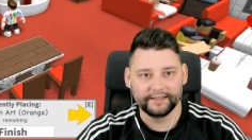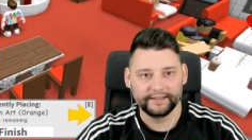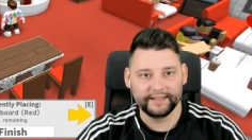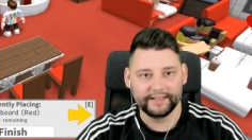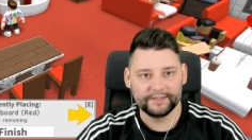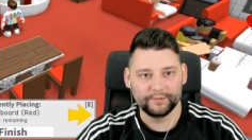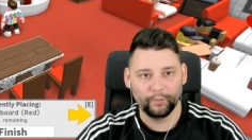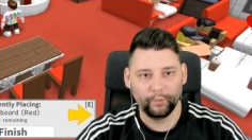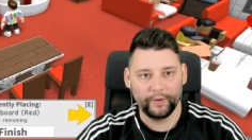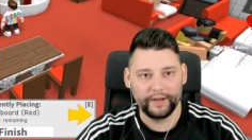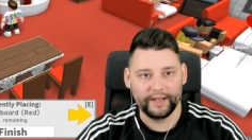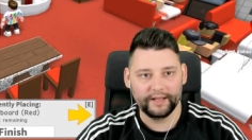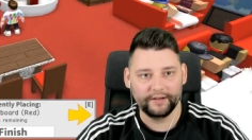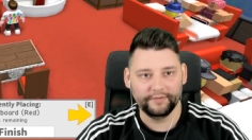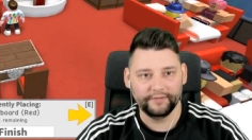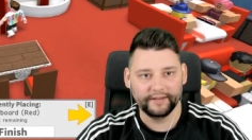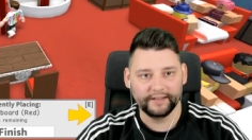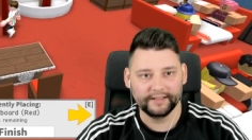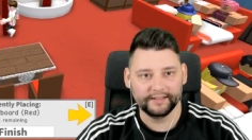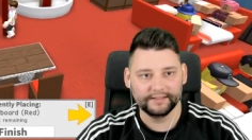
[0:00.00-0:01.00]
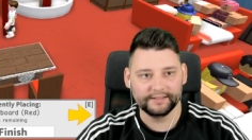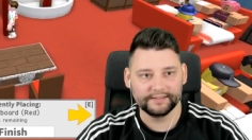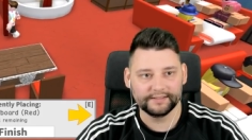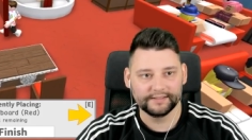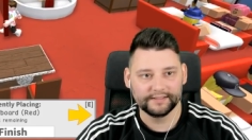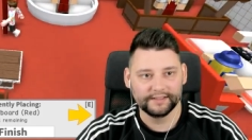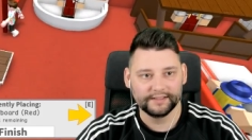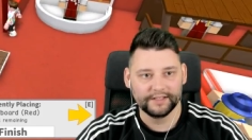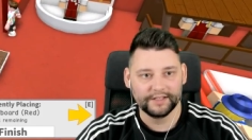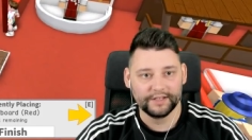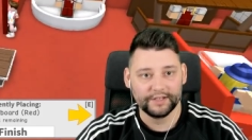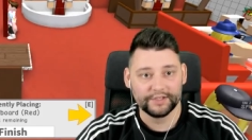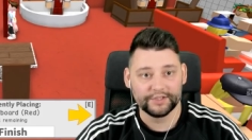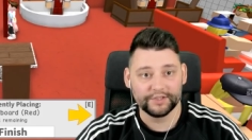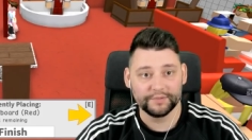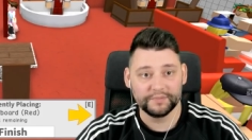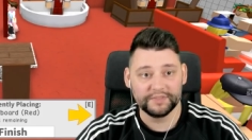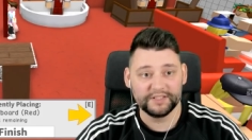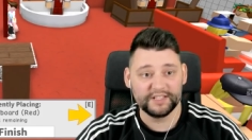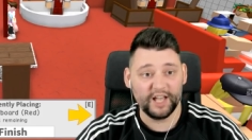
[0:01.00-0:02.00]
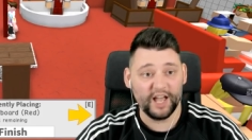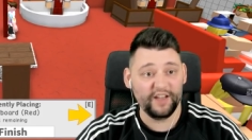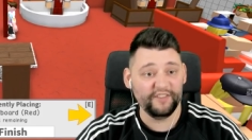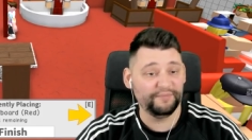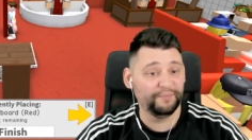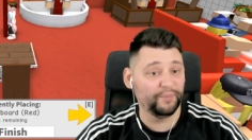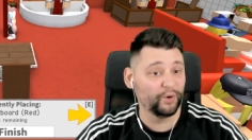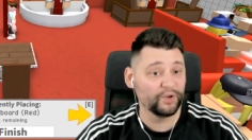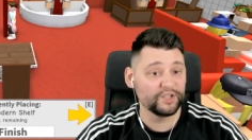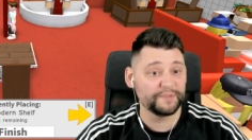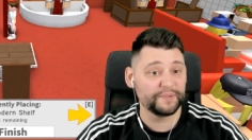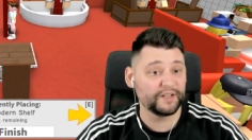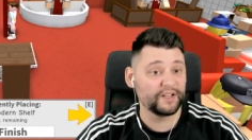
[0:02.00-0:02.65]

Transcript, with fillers: These weird things. Some surfboards